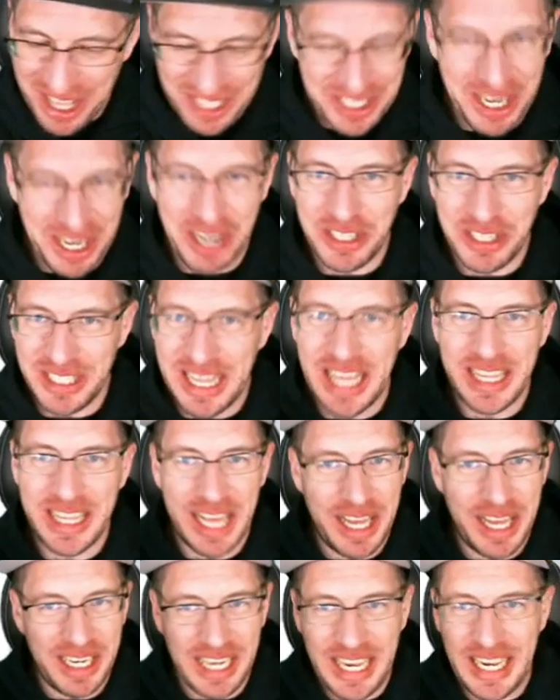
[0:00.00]
that
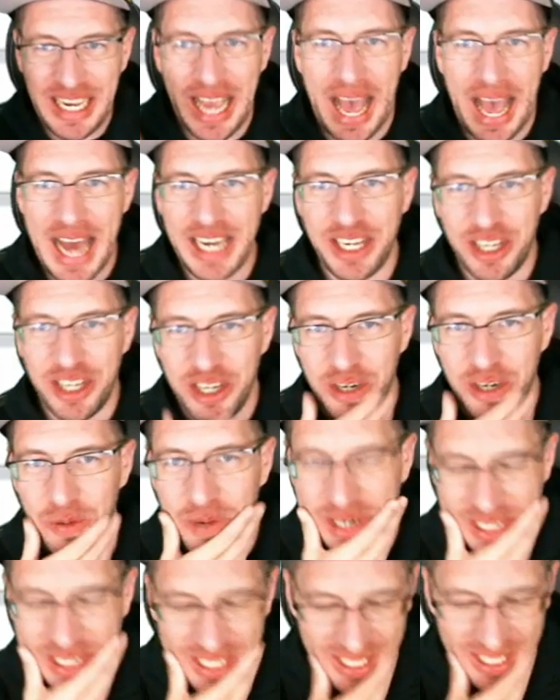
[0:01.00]
that he had a good
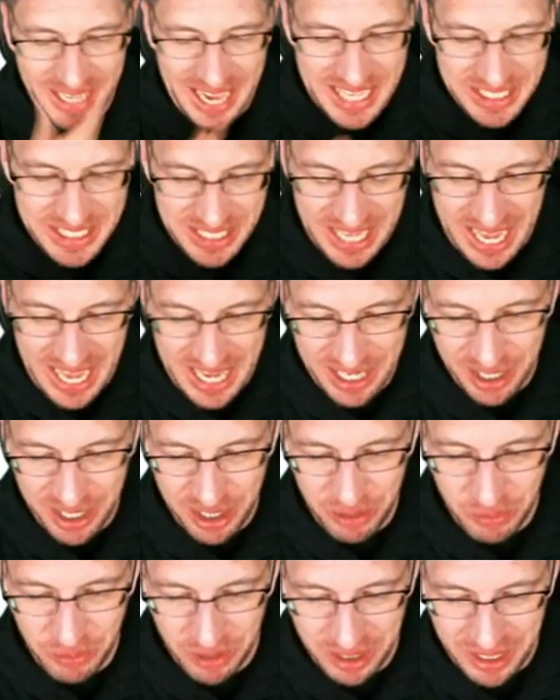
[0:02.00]
one. He has had a
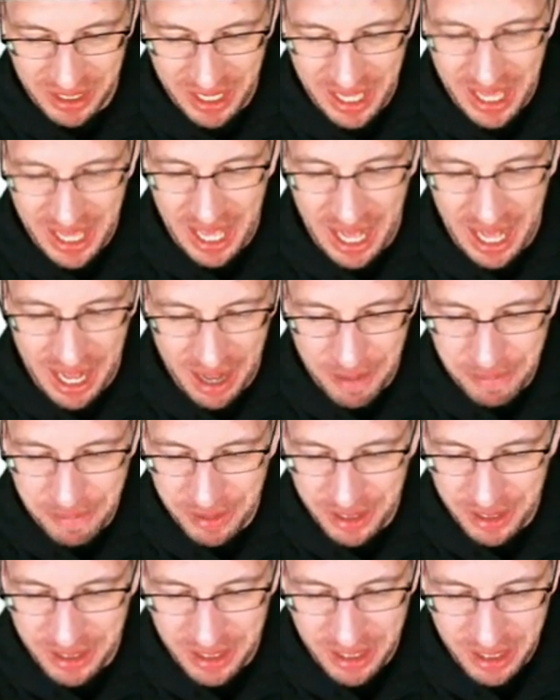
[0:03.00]
good one. Uh,
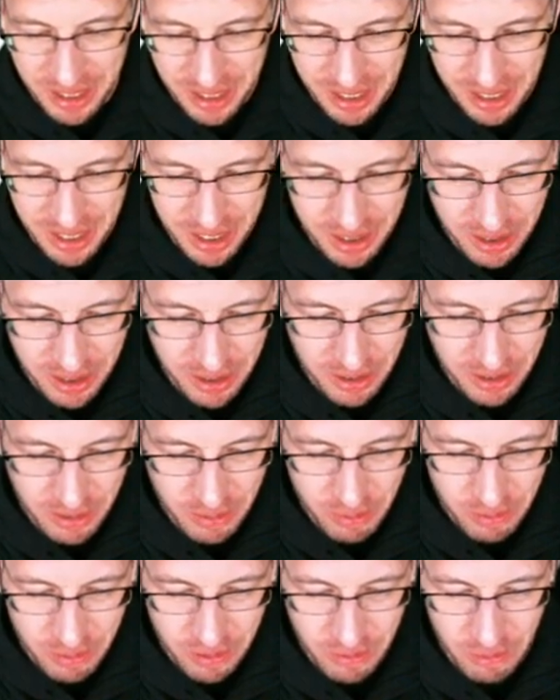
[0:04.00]
but
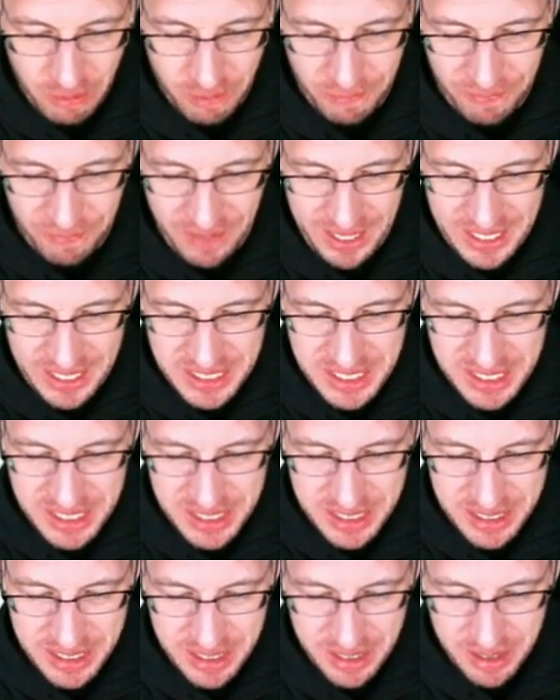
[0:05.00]
your your
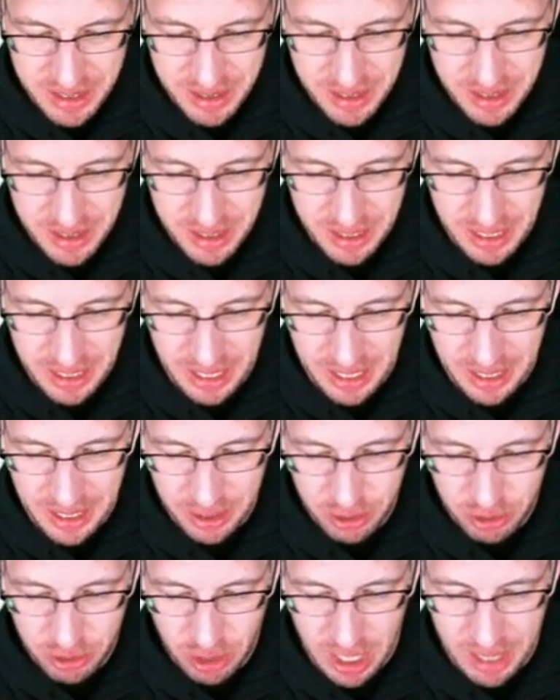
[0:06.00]
face
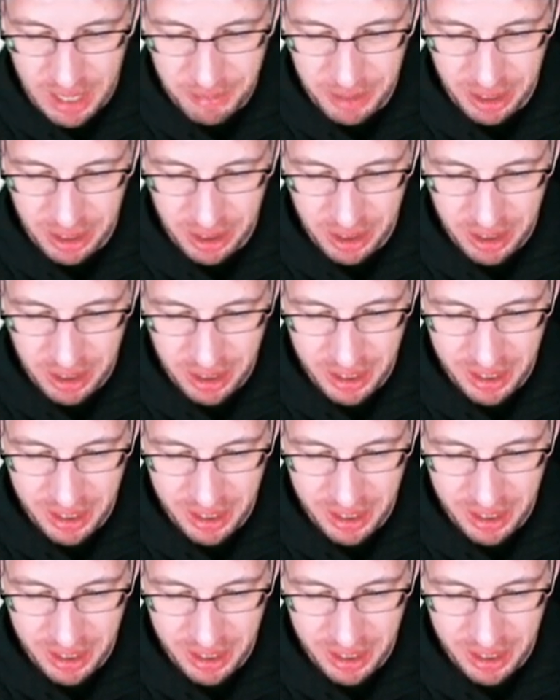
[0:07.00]
grammar.